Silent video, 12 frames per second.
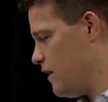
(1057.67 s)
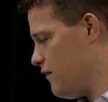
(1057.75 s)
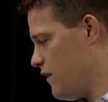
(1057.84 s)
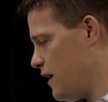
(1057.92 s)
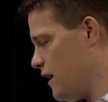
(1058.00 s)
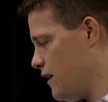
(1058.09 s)

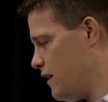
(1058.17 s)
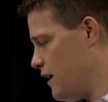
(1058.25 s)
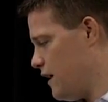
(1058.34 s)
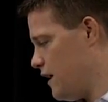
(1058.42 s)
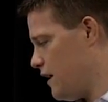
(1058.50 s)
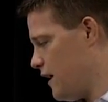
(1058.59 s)

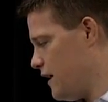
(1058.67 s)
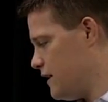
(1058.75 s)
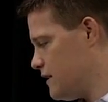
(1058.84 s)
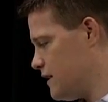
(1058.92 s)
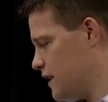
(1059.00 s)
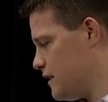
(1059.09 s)

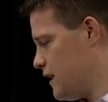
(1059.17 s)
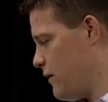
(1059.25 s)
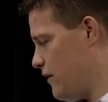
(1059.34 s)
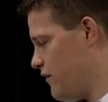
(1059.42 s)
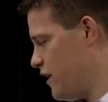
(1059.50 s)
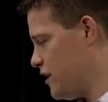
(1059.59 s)
F-I-N-I-S-H.
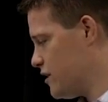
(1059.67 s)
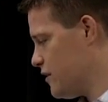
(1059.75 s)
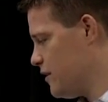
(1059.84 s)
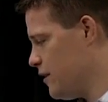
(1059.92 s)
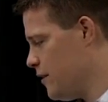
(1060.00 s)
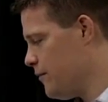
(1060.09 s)
Anyway,
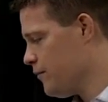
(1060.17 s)
finish.